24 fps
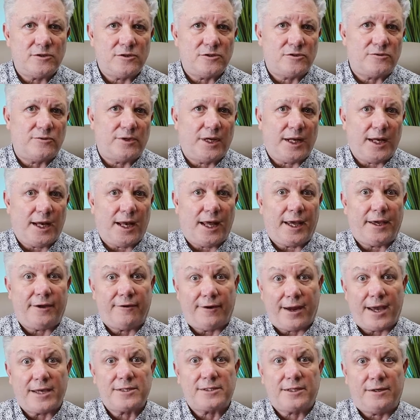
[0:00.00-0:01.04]
So it's really like
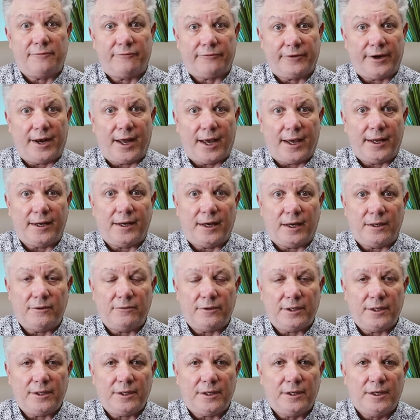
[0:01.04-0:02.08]
you're asking for
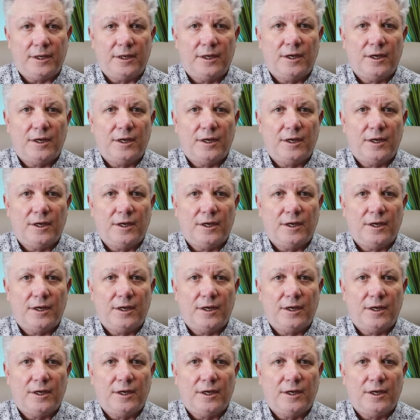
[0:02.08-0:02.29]
$900.